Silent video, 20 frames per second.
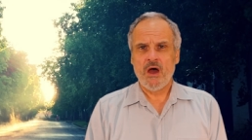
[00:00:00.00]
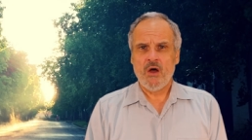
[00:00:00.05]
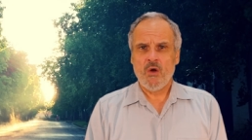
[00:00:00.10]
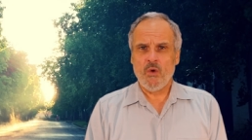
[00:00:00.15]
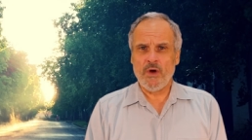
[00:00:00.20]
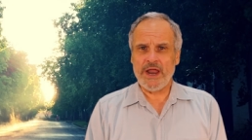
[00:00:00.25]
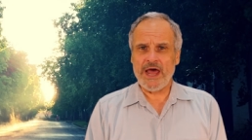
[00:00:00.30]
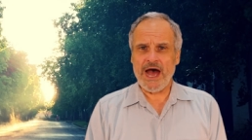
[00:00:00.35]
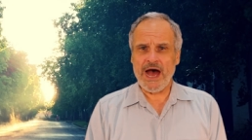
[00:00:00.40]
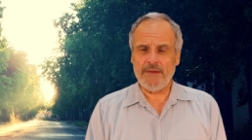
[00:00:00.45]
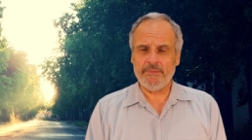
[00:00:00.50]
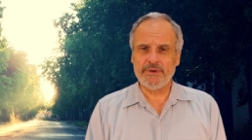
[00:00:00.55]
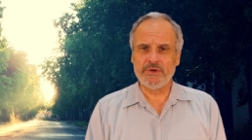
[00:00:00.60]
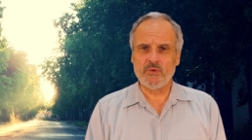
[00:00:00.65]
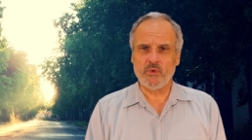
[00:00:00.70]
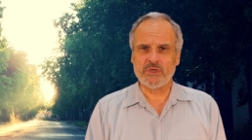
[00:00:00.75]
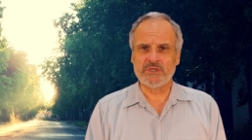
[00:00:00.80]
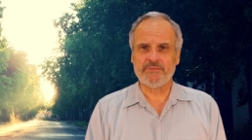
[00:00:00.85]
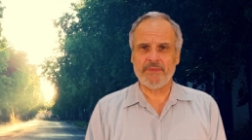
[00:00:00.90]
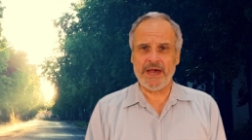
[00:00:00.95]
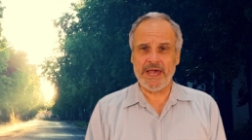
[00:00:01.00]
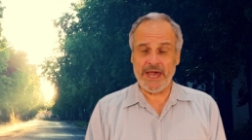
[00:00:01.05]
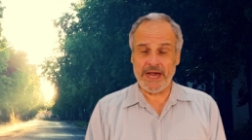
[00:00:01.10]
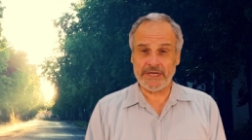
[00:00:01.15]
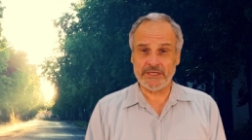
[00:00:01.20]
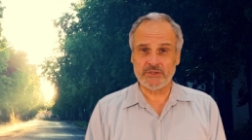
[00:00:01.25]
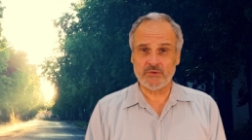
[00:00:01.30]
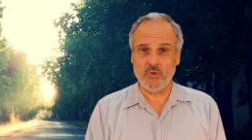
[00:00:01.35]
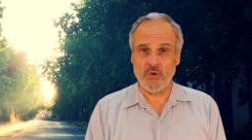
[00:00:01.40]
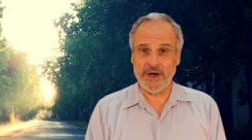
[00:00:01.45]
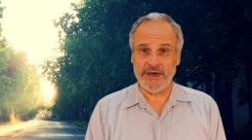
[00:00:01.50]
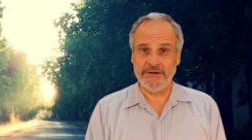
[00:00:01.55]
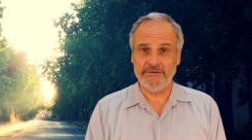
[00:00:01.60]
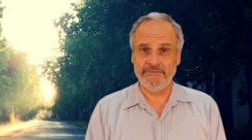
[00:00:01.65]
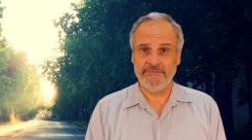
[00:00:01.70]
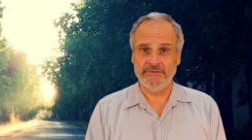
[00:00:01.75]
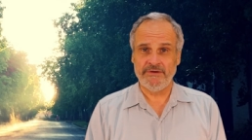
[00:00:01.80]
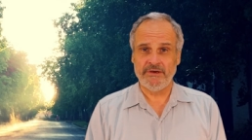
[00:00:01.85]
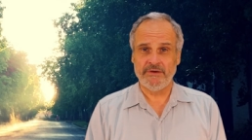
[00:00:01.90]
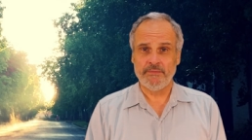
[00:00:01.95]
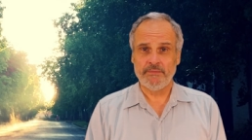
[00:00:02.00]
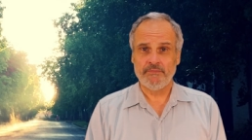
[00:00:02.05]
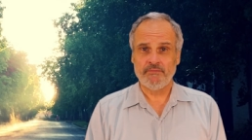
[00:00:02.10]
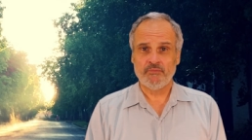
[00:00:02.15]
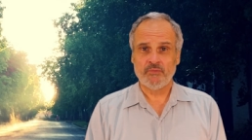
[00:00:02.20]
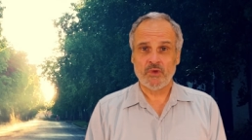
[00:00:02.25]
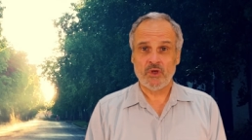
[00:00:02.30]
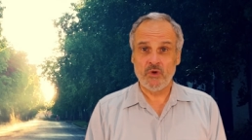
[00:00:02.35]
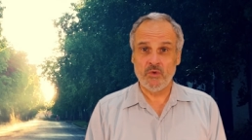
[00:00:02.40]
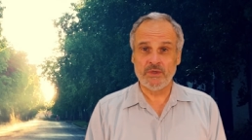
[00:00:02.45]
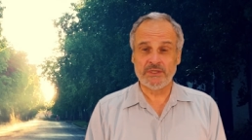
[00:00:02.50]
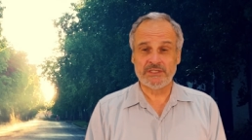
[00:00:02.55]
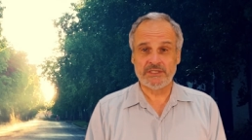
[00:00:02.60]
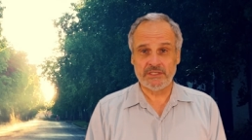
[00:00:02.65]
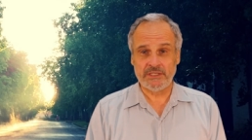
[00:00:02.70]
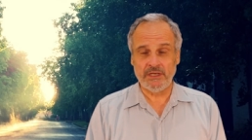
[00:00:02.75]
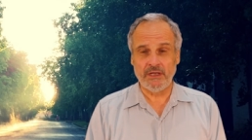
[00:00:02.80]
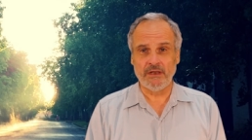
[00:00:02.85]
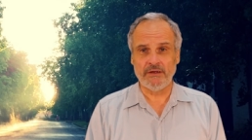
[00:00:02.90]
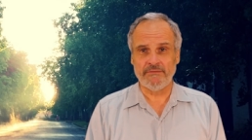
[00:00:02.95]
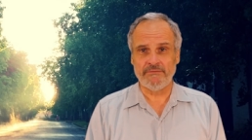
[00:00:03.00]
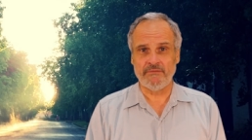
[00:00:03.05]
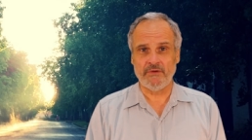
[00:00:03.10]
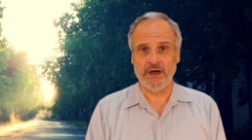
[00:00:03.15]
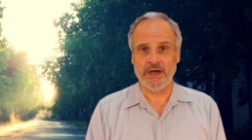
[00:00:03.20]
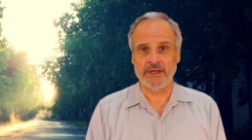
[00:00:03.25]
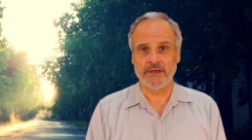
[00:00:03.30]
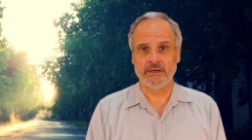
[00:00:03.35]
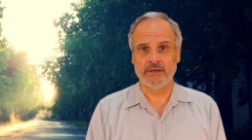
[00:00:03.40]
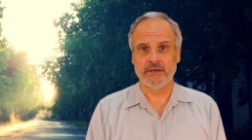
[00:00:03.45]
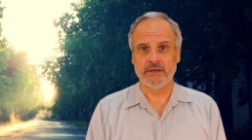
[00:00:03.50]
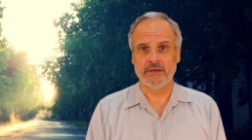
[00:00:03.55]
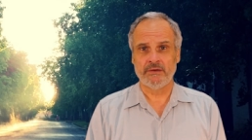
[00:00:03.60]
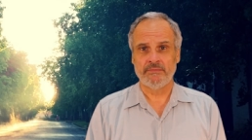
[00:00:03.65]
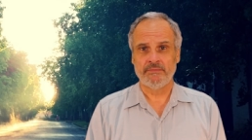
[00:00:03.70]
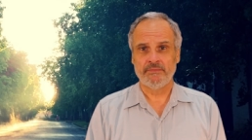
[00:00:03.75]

What happened was my ex wife, who was still a friend,